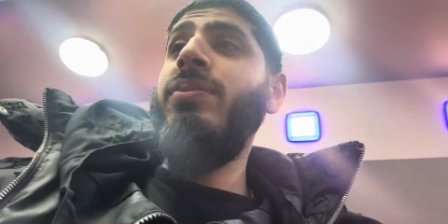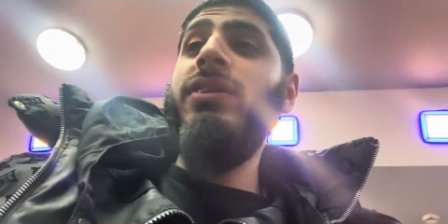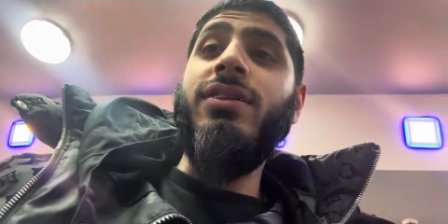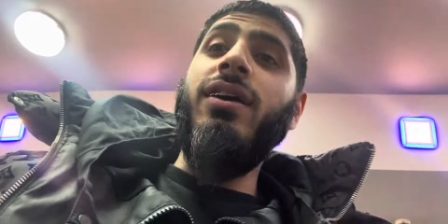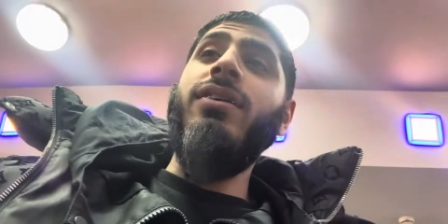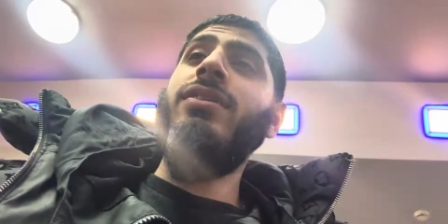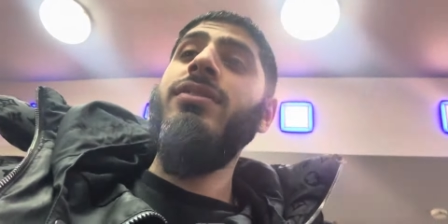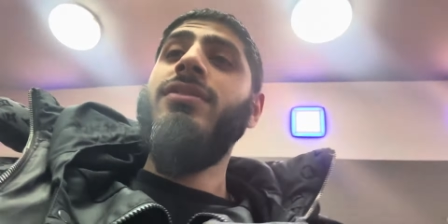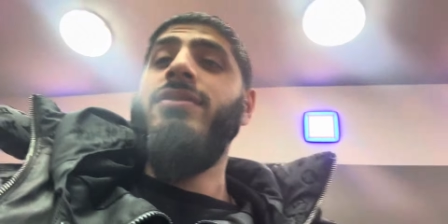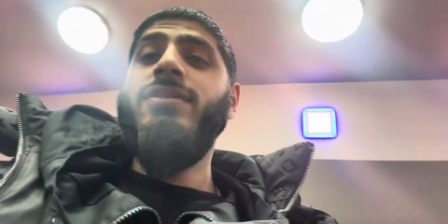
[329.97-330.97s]
Pizza.
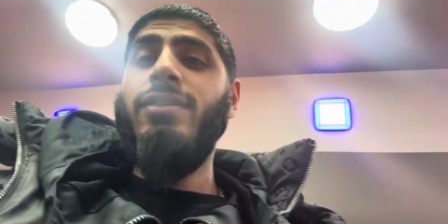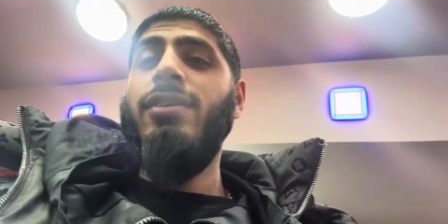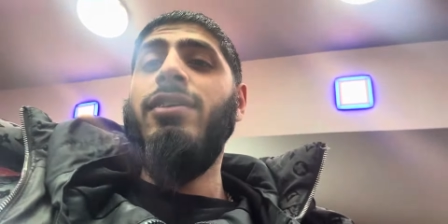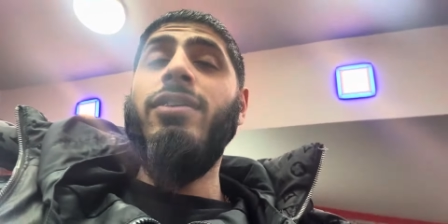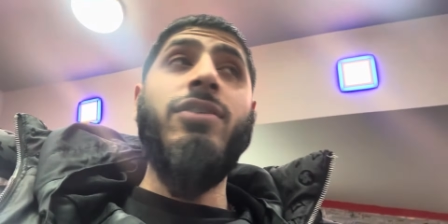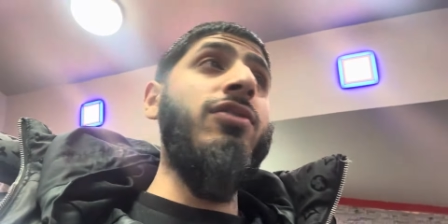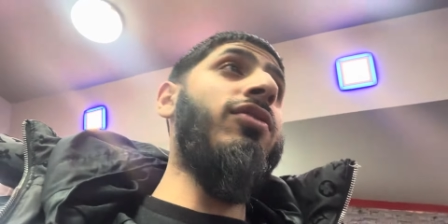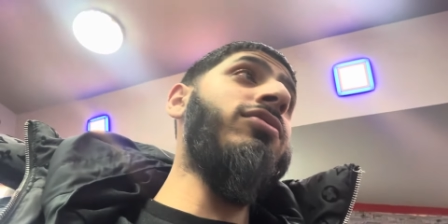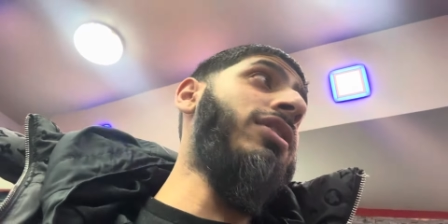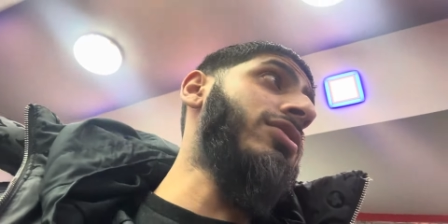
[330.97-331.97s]

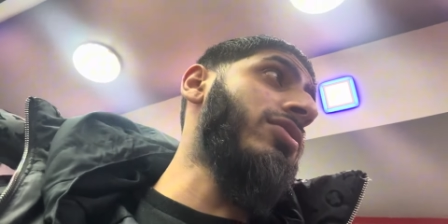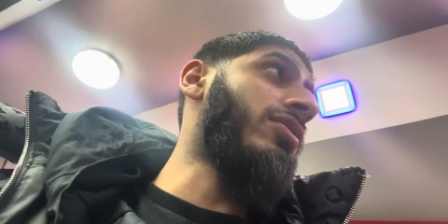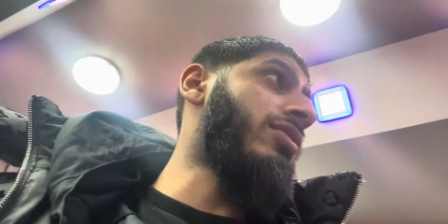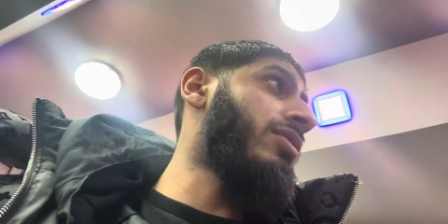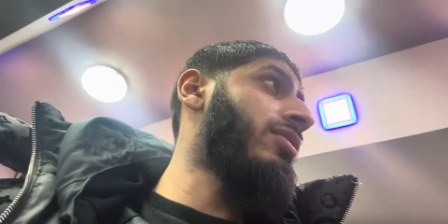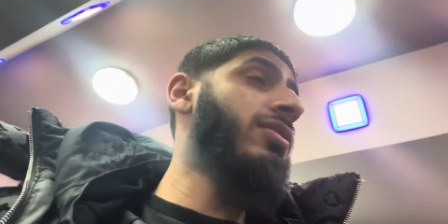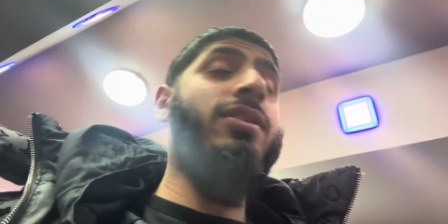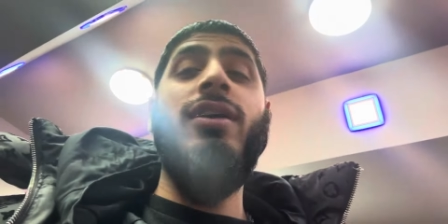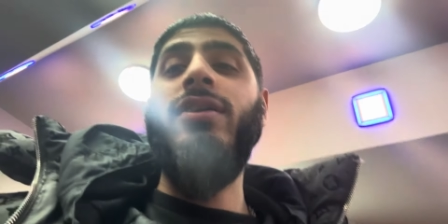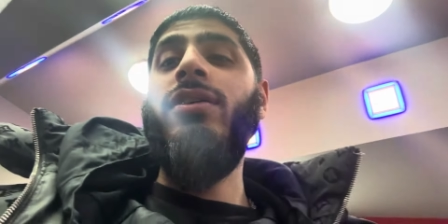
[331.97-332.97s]
Loves our road.
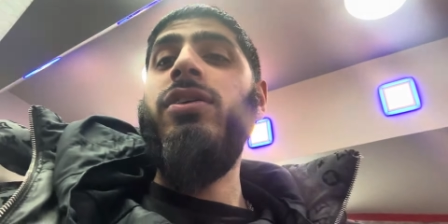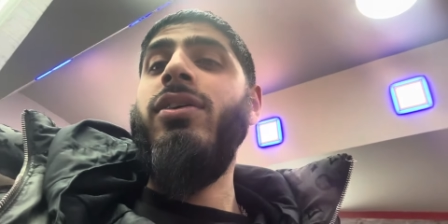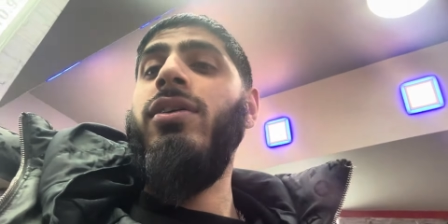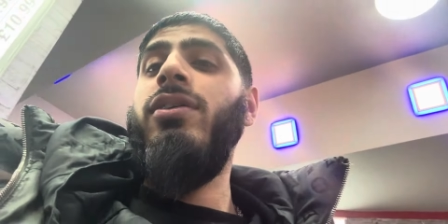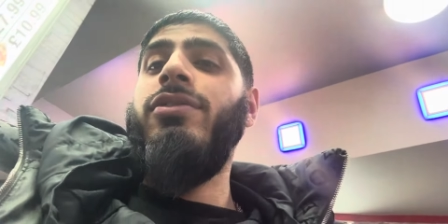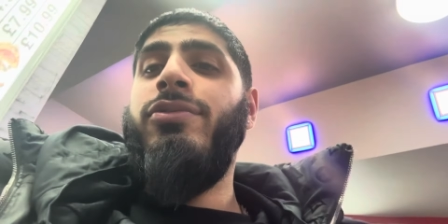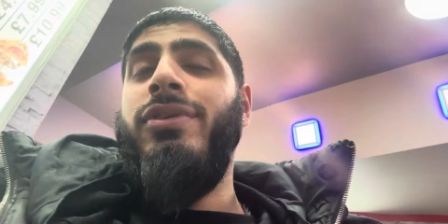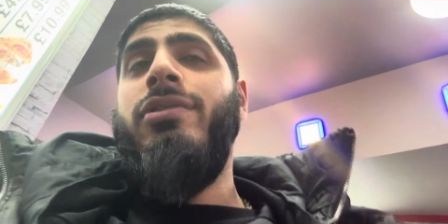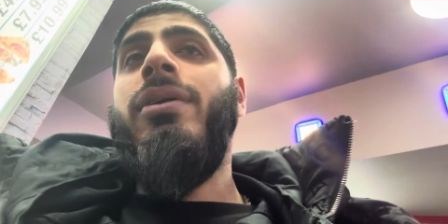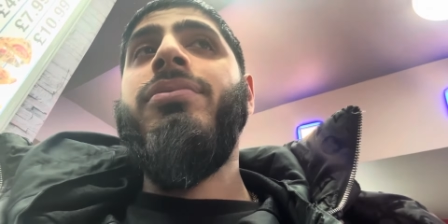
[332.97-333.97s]
Yeah.
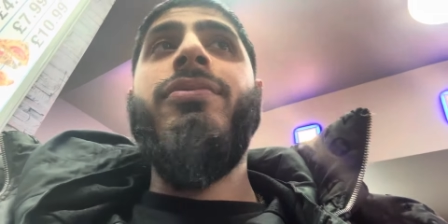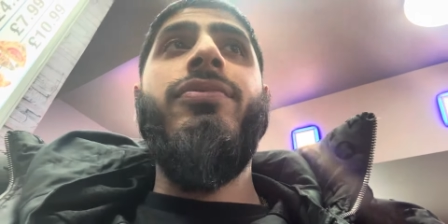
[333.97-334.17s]
Pretty got some